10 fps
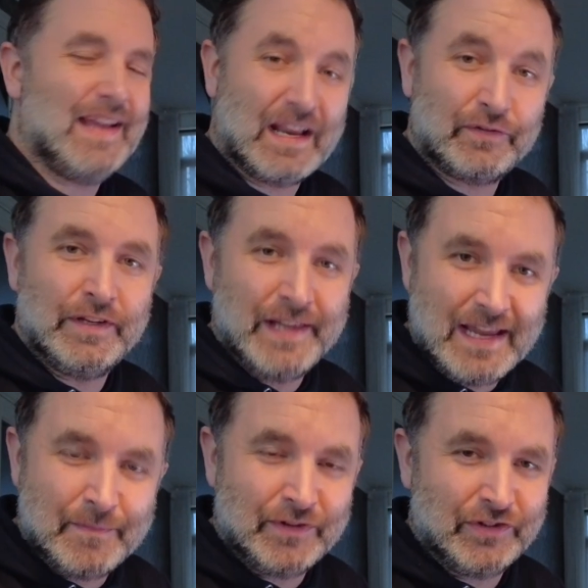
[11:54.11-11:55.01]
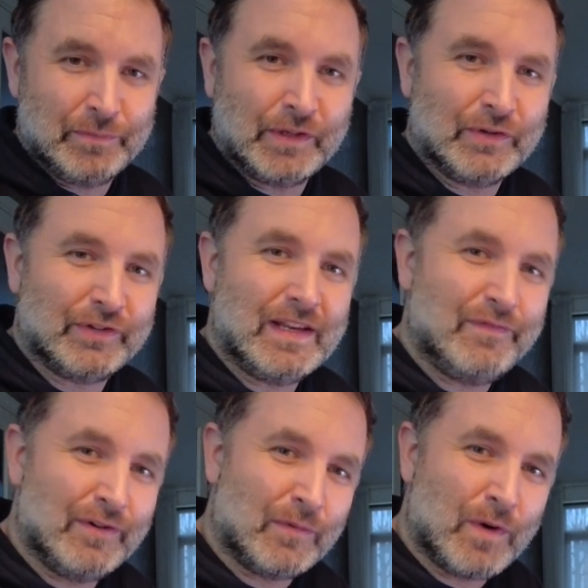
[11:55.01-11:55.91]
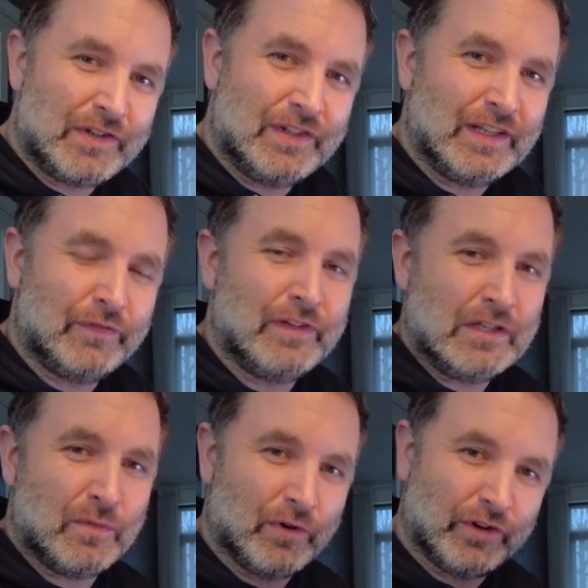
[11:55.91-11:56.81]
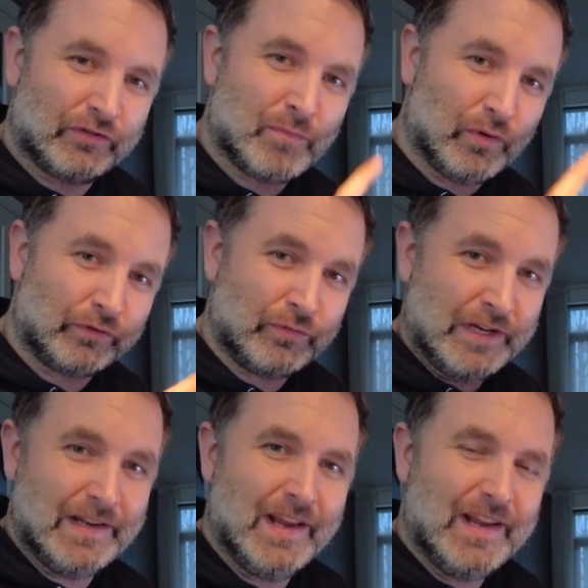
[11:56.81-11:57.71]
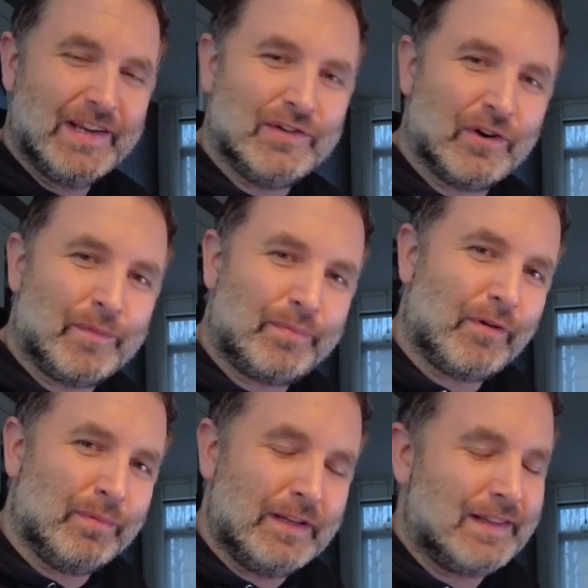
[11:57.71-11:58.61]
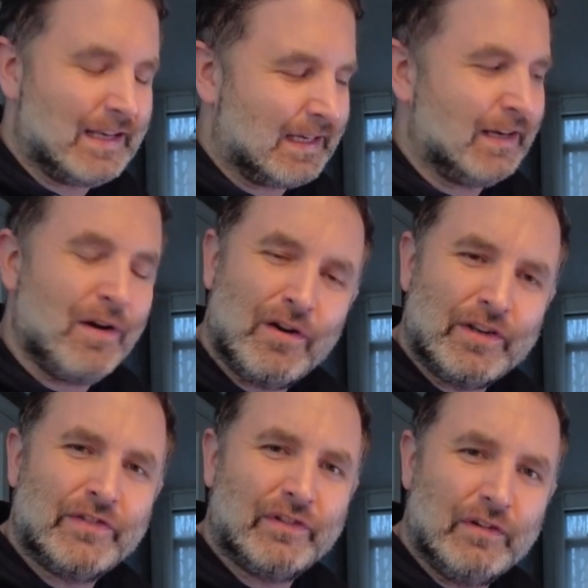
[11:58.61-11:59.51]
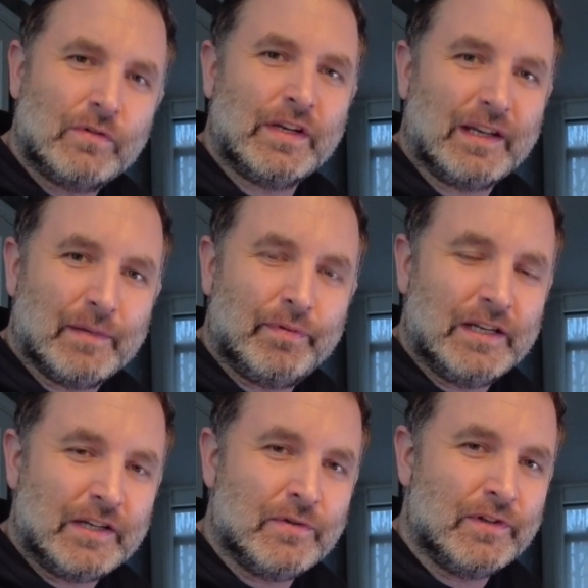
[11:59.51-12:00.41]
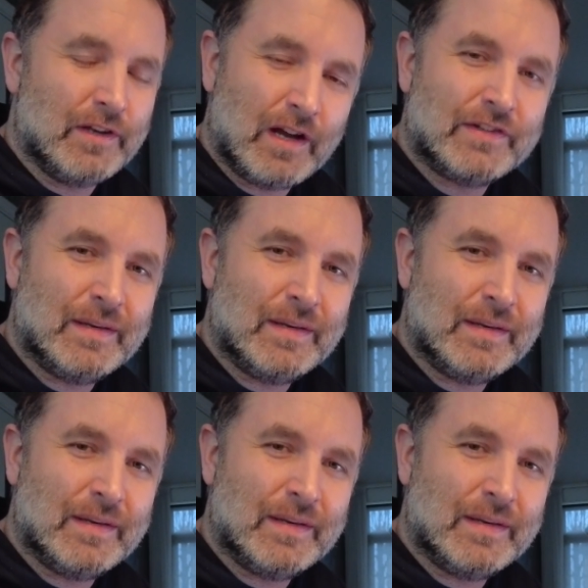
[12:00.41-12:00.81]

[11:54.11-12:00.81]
actually the images, because if you're watching this video on a small screen, you're probably thinking, oh, this is looking pretty good, nice